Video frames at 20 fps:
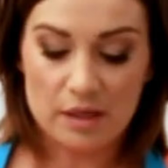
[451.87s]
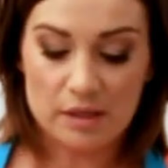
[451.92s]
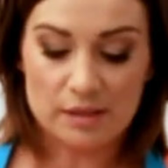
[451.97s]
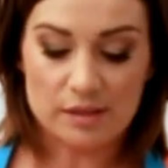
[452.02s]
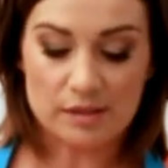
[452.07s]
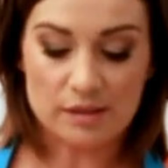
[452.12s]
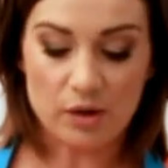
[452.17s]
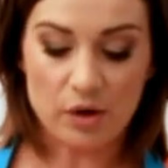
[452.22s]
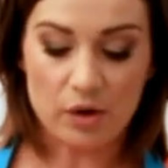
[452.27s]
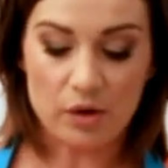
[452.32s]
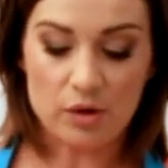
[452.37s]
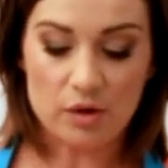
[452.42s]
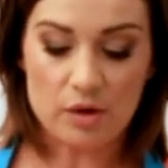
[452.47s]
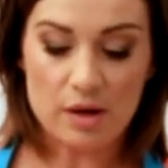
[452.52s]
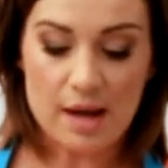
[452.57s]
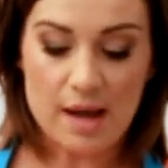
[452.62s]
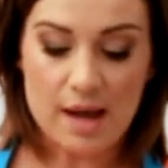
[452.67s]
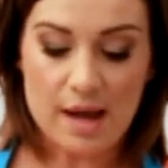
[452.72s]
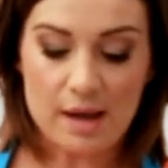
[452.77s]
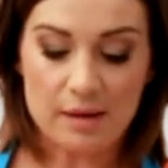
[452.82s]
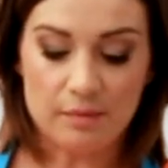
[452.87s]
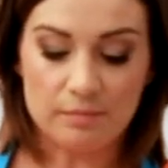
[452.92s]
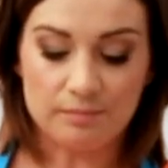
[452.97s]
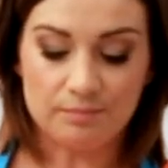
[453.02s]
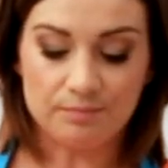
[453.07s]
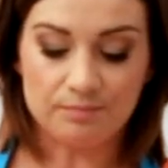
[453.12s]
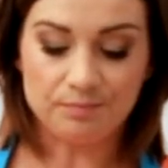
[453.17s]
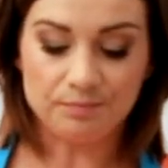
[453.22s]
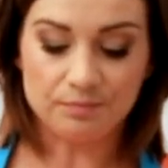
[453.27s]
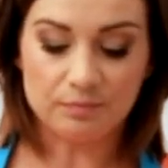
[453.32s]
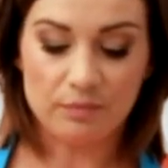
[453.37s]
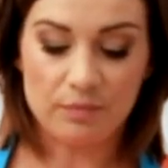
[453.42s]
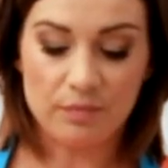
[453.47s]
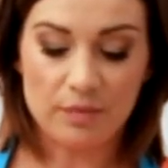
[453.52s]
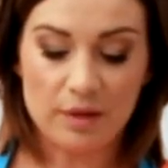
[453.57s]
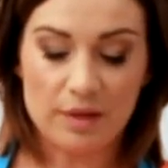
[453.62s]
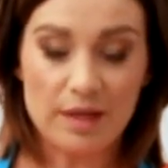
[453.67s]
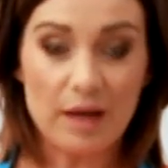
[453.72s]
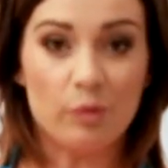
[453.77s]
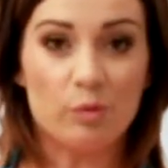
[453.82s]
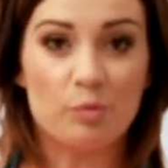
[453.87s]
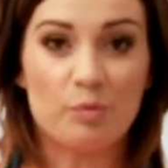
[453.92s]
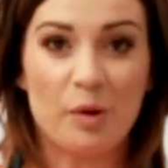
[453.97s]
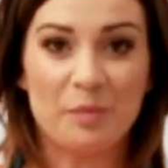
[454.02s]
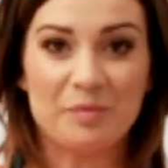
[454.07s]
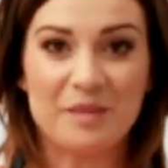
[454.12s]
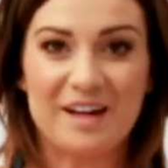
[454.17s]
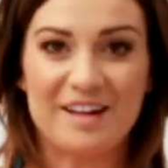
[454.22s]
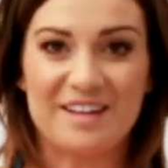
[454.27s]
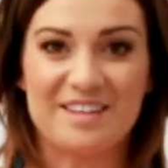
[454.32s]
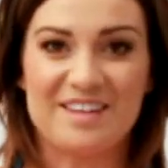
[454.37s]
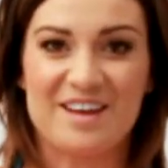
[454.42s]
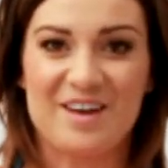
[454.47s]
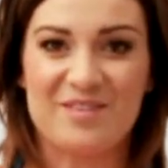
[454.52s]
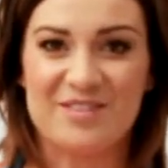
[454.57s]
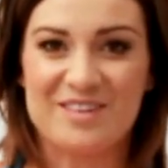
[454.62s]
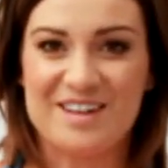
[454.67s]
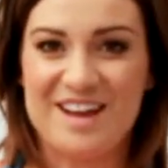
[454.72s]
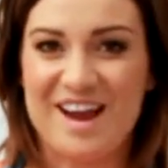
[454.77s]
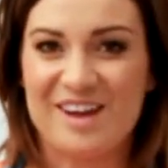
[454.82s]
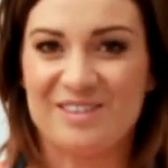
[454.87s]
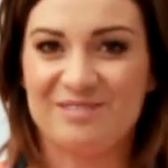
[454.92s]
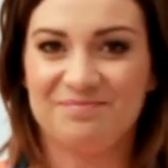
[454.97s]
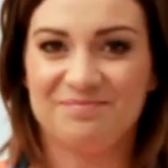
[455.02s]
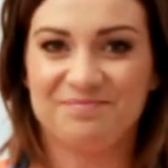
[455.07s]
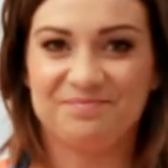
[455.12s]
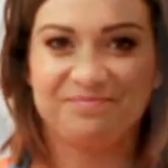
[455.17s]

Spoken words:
So yeah, we'll pop that in the oven now.